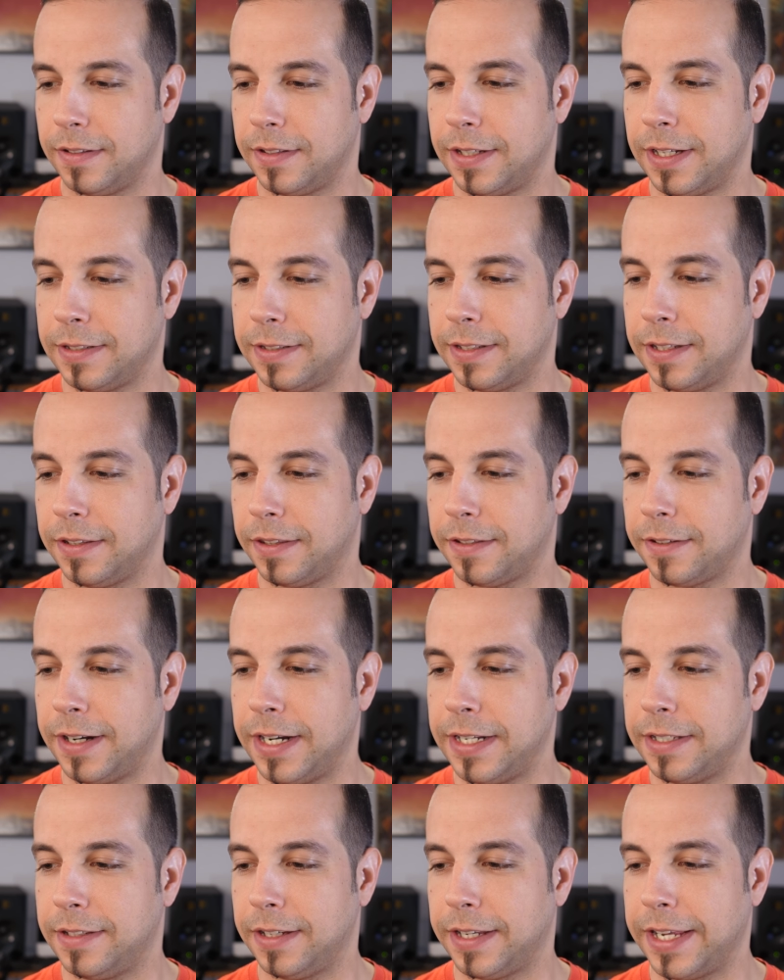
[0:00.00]
Tuts and
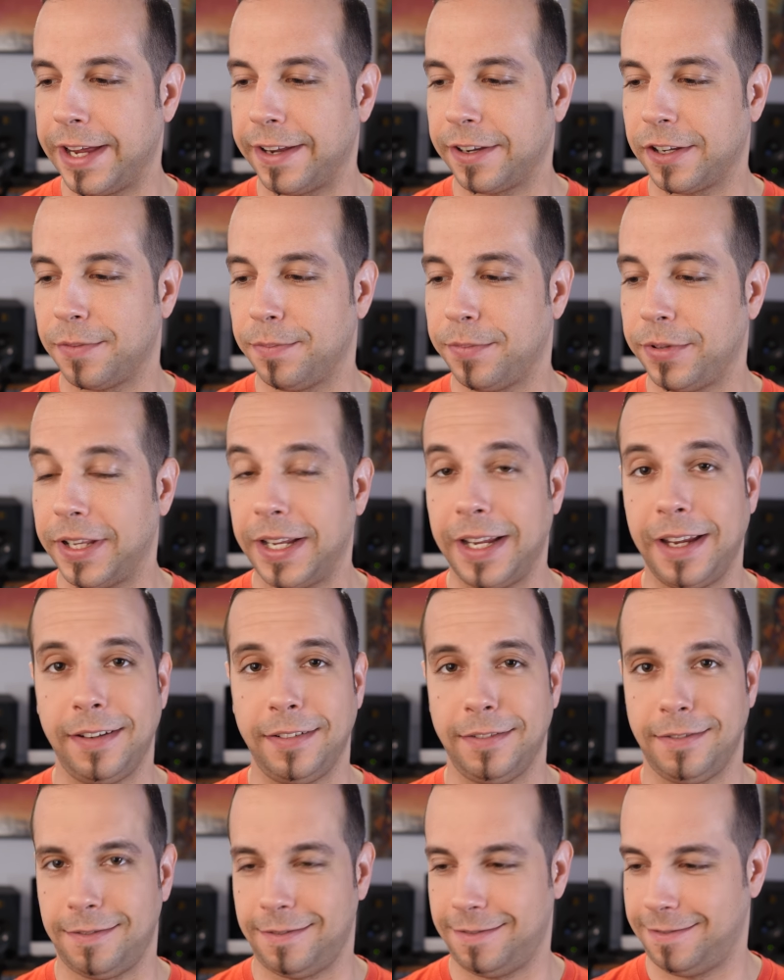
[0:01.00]
threads, you can't
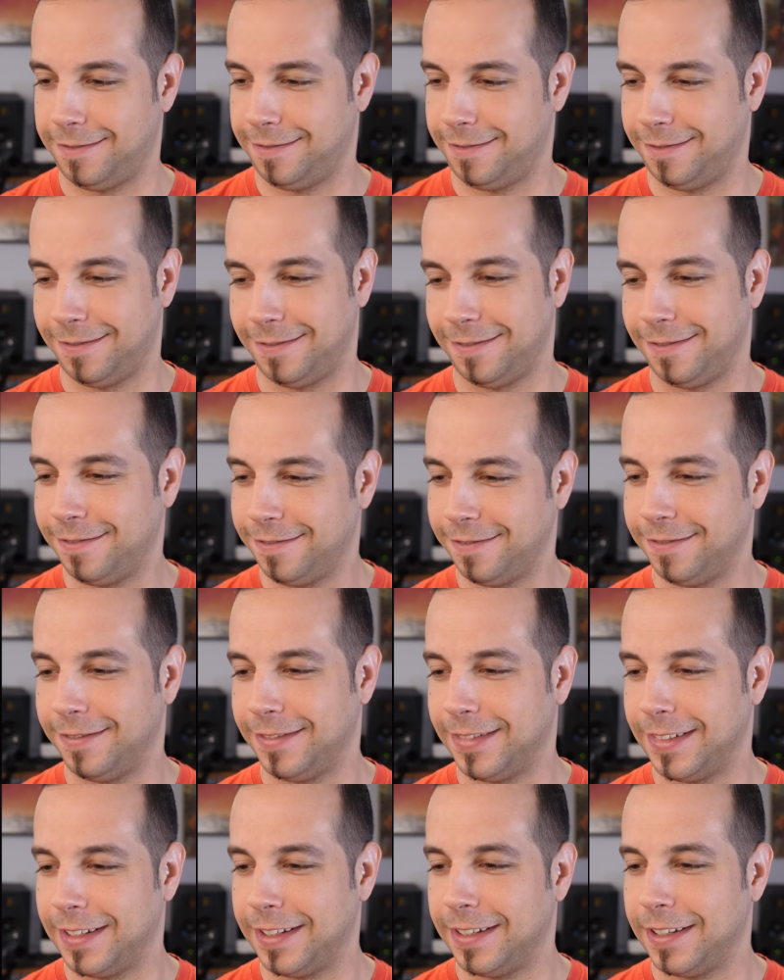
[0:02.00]
complain.
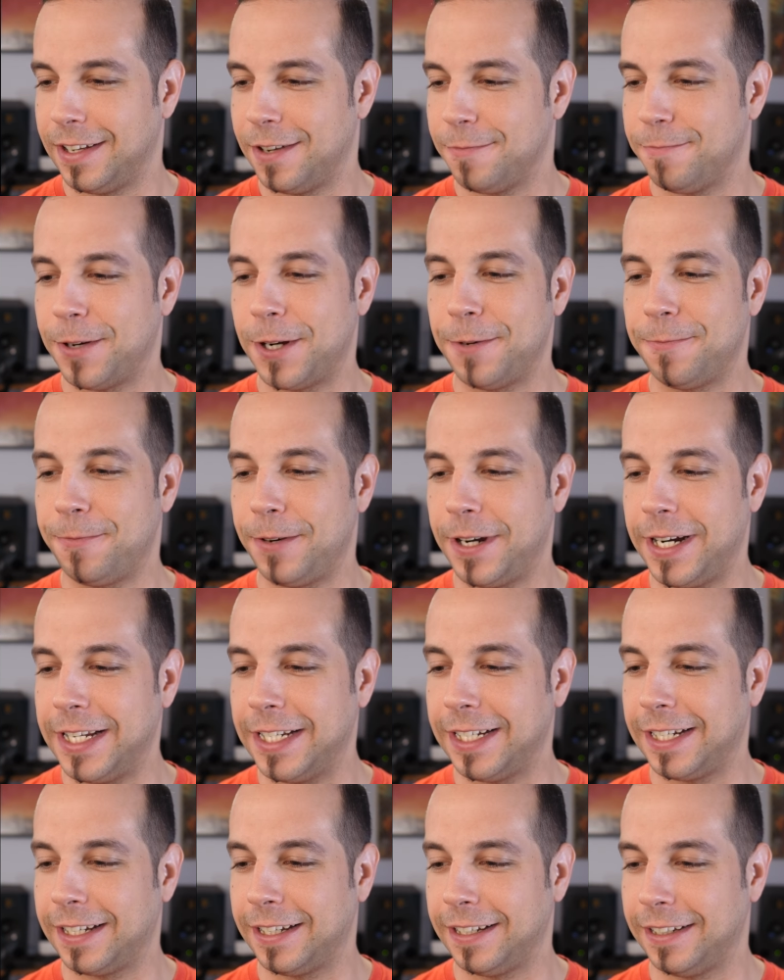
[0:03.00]
Bone
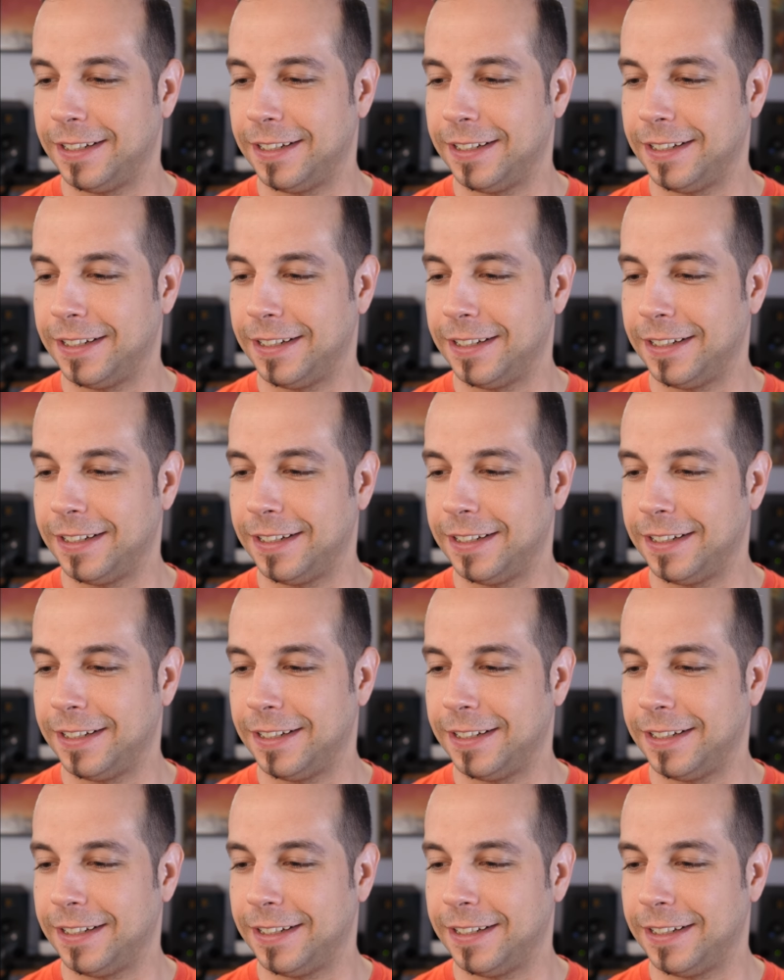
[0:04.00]
break.